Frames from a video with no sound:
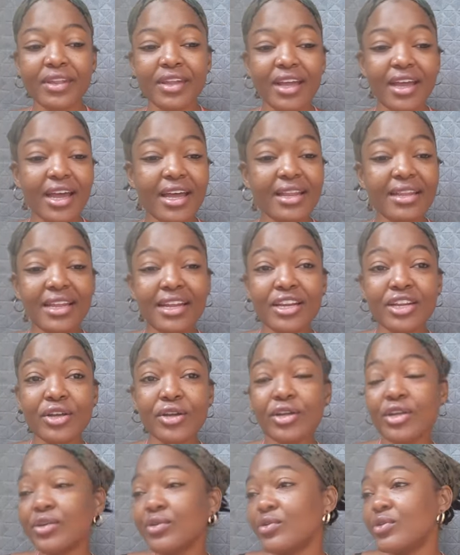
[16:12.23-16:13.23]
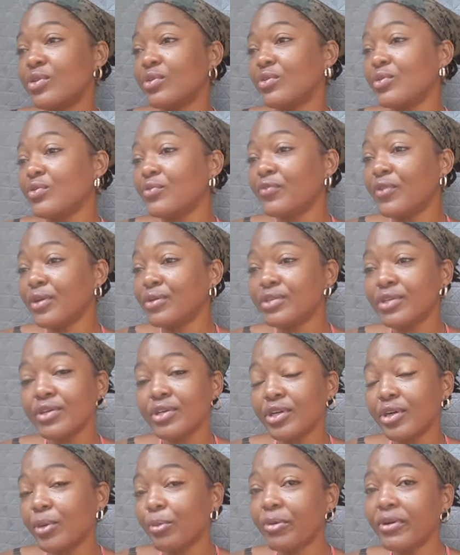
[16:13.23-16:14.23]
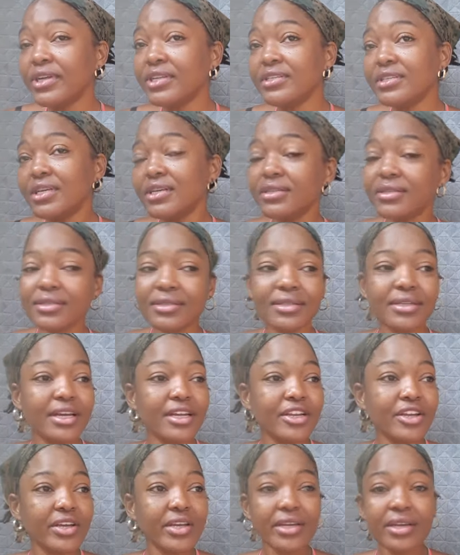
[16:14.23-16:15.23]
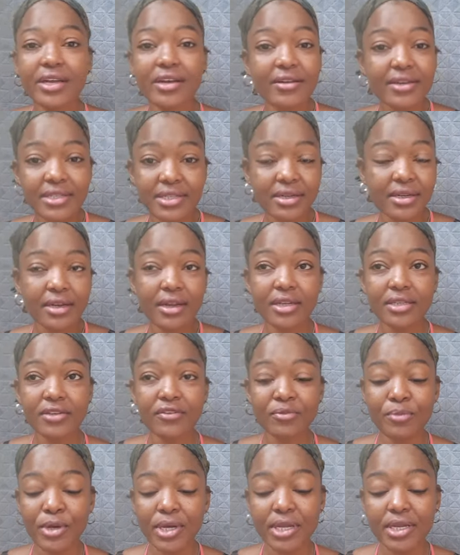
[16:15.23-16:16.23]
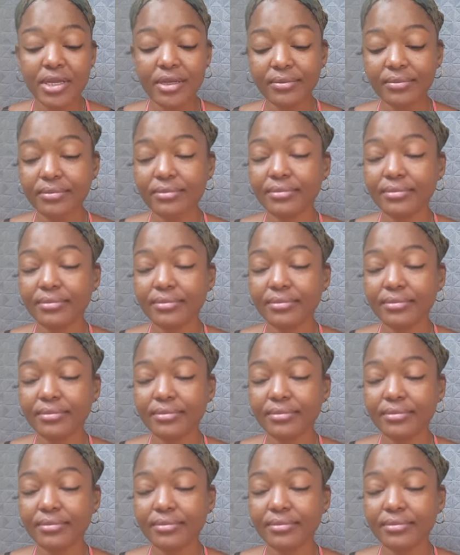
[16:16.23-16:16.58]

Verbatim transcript: And then you you you found out you're a princess and you inherited a lot of money